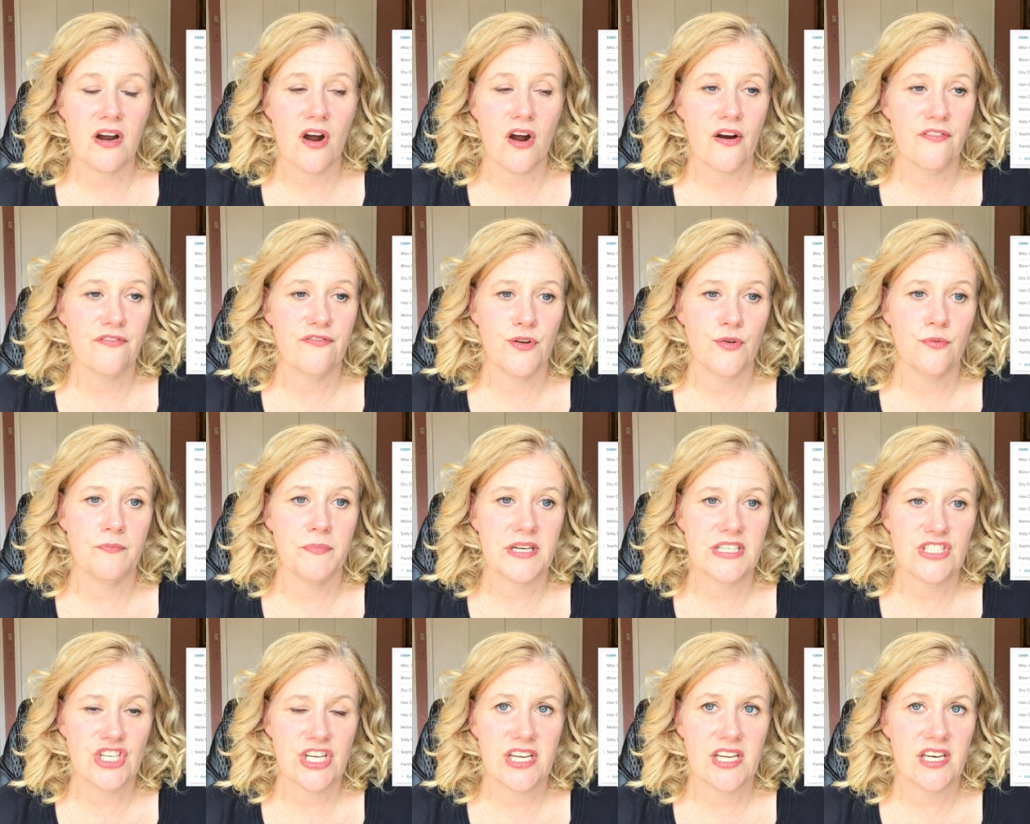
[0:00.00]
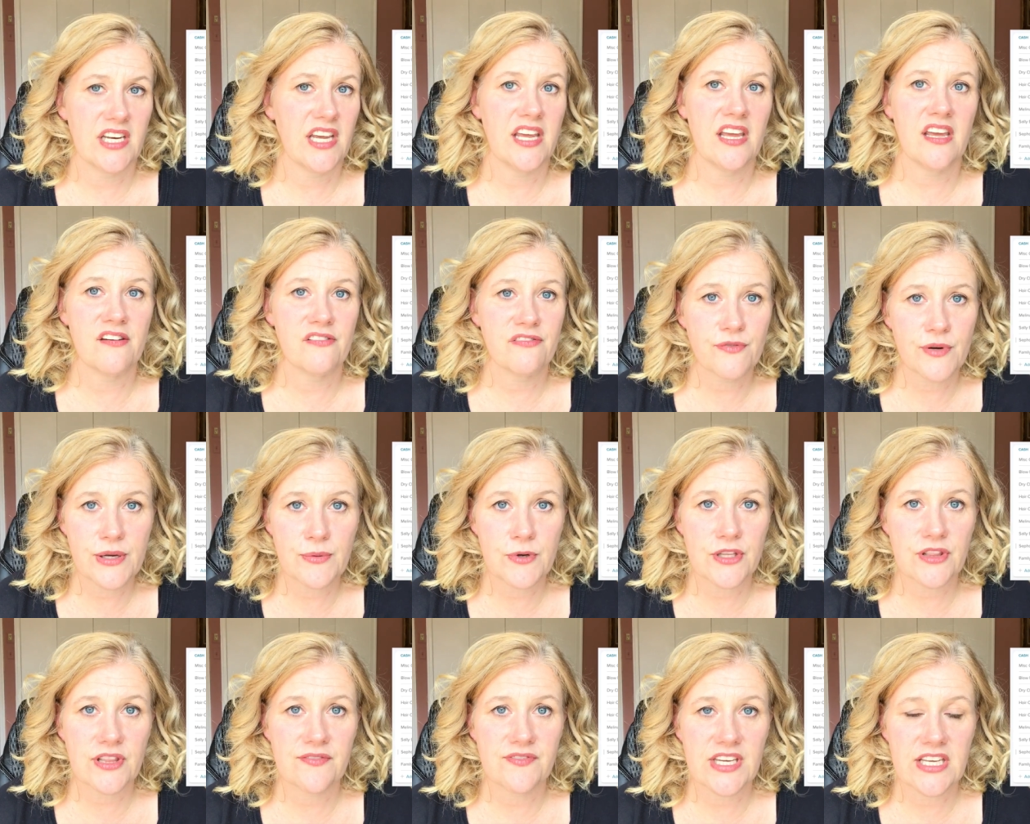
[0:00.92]
our food budget if we
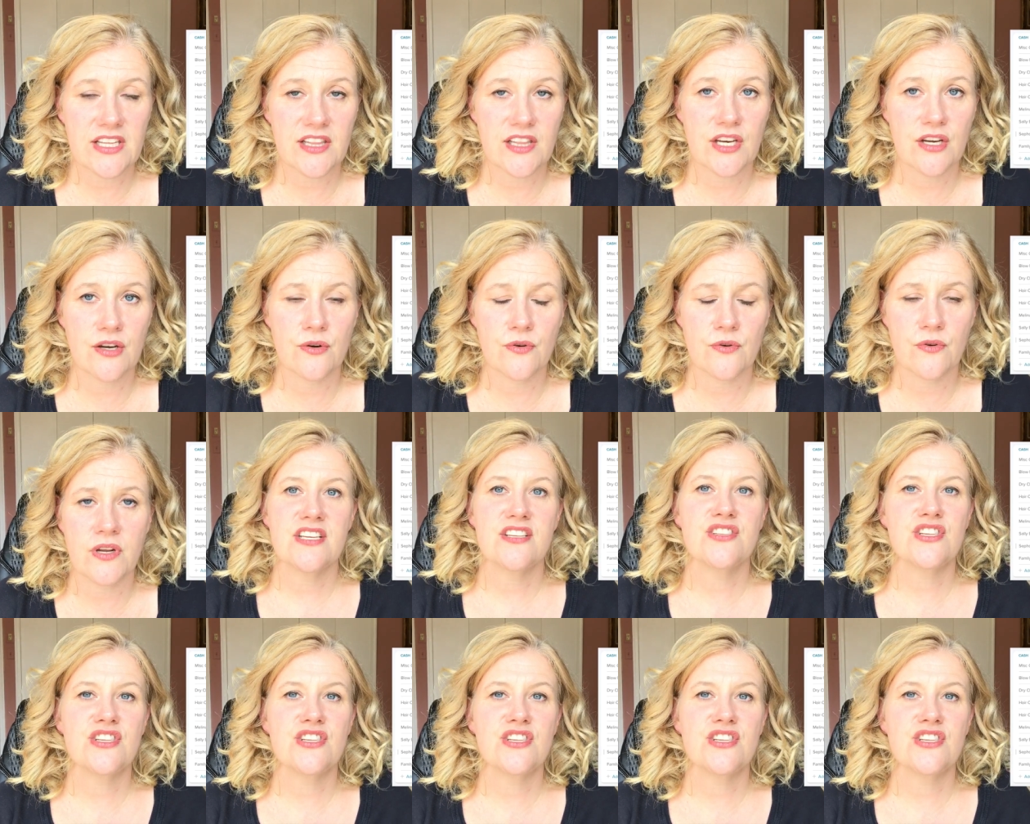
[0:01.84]
were living alone.